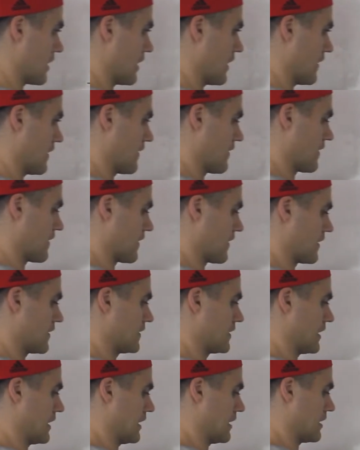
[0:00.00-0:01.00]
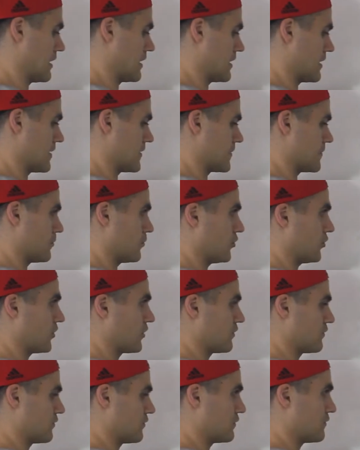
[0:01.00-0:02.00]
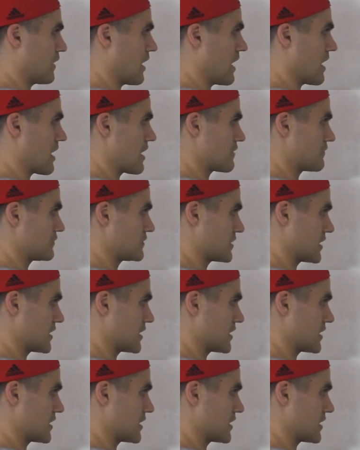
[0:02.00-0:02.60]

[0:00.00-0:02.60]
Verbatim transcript: and then uh, 0.5